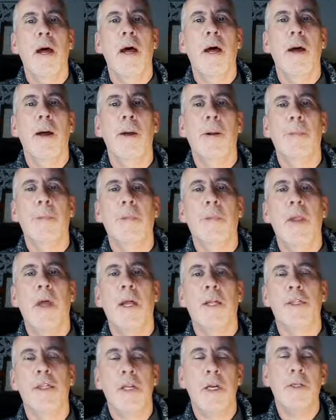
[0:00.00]
Uh,
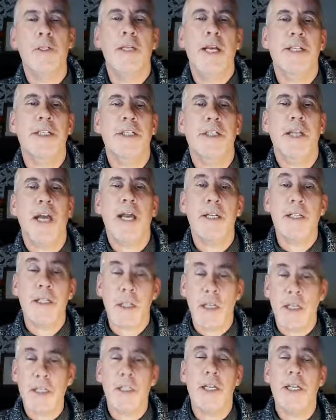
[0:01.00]
associated that
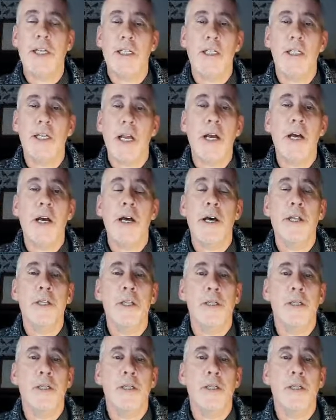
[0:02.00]
is, is is the earth.